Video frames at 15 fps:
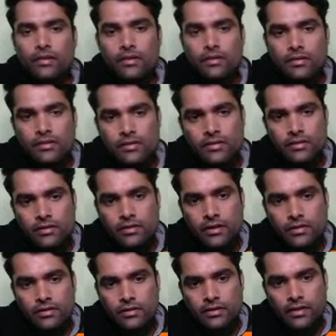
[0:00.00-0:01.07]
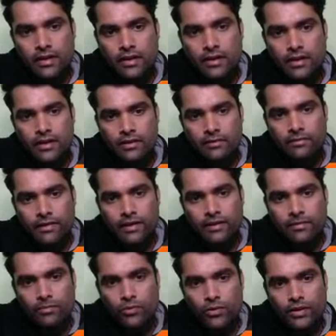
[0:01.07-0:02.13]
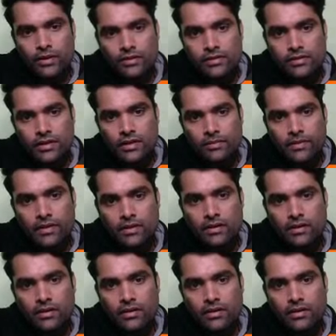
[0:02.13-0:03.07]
685.7